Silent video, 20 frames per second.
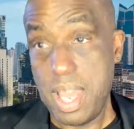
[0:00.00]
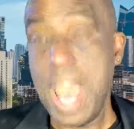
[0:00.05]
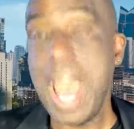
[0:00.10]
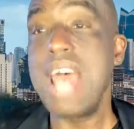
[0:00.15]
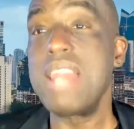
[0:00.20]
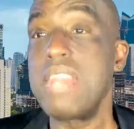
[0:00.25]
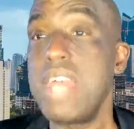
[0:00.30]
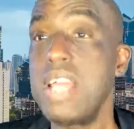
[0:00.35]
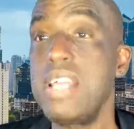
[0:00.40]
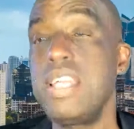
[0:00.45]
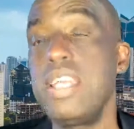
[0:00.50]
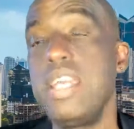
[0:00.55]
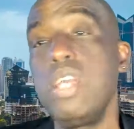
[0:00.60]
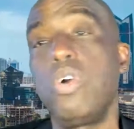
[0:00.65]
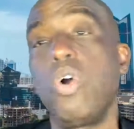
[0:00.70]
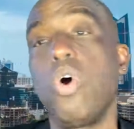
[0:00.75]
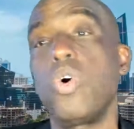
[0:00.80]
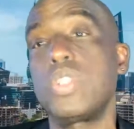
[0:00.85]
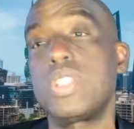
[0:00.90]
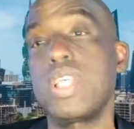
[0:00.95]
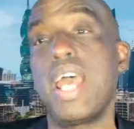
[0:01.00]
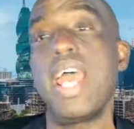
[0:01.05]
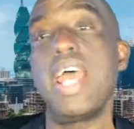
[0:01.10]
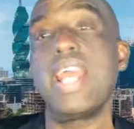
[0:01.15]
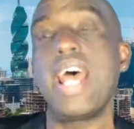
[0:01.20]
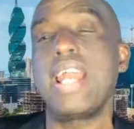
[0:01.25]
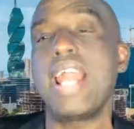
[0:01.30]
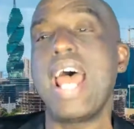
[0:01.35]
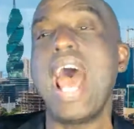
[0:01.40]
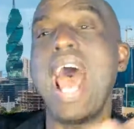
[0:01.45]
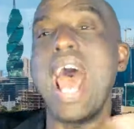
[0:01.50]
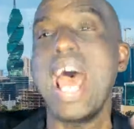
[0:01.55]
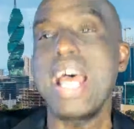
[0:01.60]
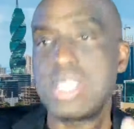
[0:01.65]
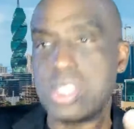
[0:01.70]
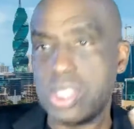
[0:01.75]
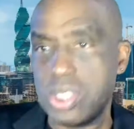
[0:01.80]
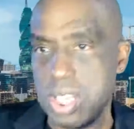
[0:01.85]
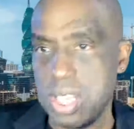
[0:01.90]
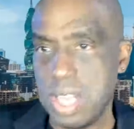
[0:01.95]
And then he goes ahead and
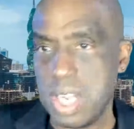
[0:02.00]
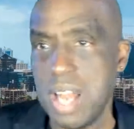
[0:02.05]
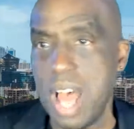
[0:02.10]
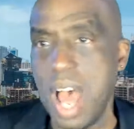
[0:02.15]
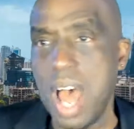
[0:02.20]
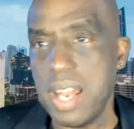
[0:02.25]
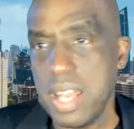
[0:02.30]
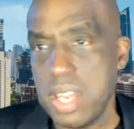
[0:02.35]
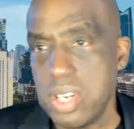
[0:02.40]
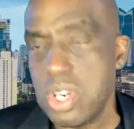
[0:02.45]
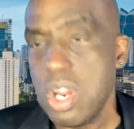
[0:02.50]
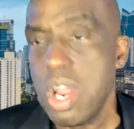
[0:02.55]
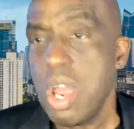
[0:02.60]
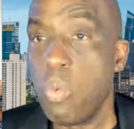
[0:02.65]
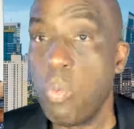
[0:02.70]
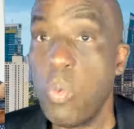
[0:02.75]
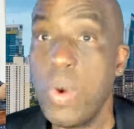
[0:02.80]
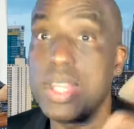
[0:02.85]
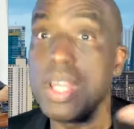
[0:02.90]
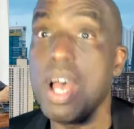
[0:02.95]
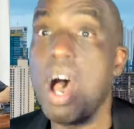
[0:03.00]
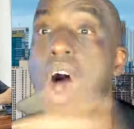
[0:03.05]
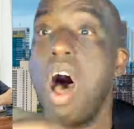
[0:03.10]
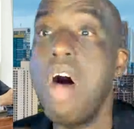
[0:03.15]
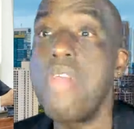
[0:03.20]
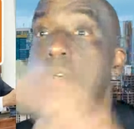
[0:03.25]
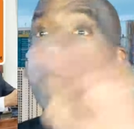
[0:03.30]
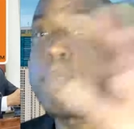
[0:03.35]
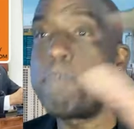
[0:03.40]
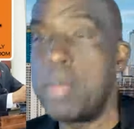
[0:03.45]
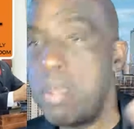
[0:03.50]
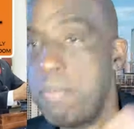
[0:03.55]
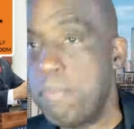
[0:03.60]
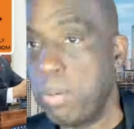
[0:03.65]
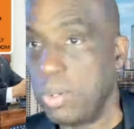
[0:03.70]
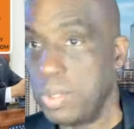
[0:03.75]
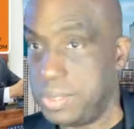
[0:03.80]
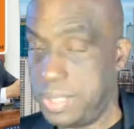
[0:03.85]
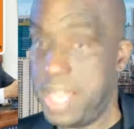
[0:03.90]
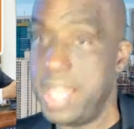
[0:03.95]
adds to the knowledge with other
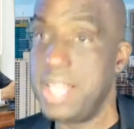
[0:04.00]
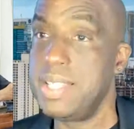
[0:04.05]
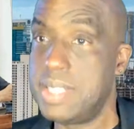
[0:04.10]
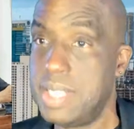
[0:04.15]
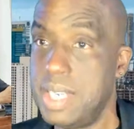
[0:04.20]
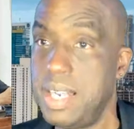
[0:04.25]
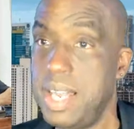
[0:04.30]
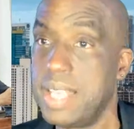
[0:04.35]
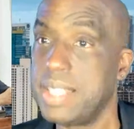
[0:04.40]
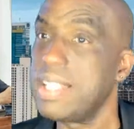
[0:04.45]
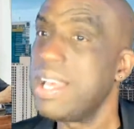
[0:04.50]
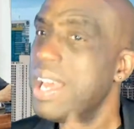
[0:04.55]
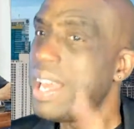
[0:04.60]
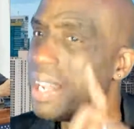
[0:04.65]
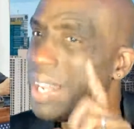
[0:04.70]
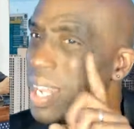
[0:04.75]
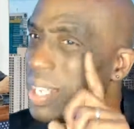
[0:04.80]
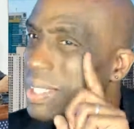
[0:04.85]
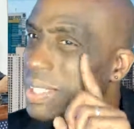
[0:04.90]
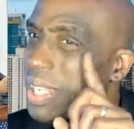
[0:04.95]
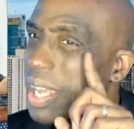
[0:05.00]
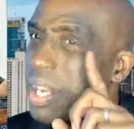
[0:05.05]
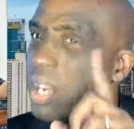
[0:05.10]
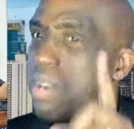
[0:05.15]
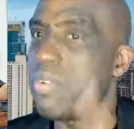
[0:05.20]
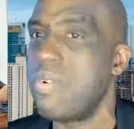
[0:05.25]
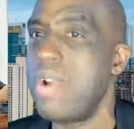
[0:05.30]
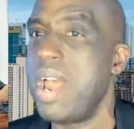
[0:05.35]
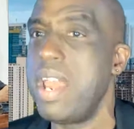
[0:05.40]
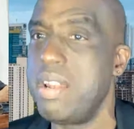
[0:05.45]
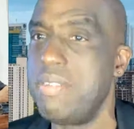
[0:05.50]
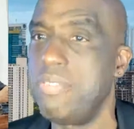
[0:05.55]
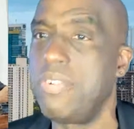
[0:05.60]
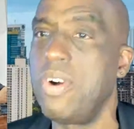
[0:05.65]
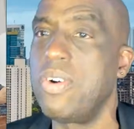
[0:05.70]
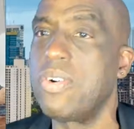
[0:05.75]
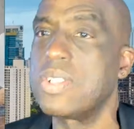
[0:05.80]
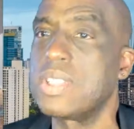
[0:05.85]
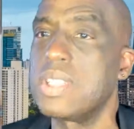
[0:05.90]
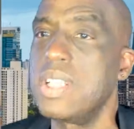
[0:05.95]
people's intellect. Let's get it right,
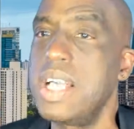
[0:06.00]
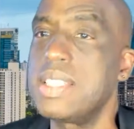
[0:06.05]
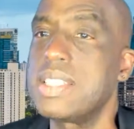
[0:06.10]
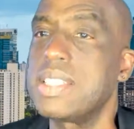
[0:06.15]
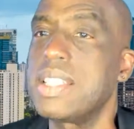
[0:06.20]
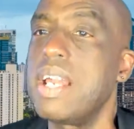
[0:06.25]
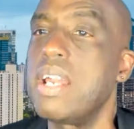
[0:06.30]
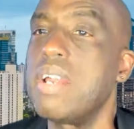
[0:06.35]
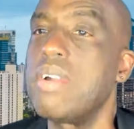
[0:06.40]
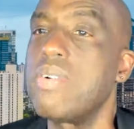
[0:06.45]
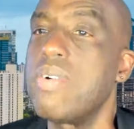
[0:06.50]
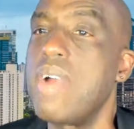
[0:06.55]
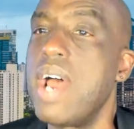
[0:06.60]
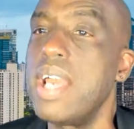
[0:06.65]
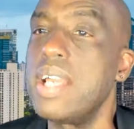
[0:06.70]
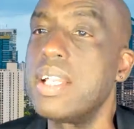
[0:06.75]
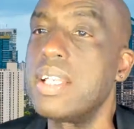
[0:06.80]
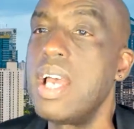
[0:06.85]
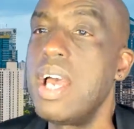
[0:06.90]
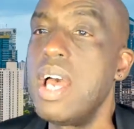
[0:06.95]
folks. Let's get it right.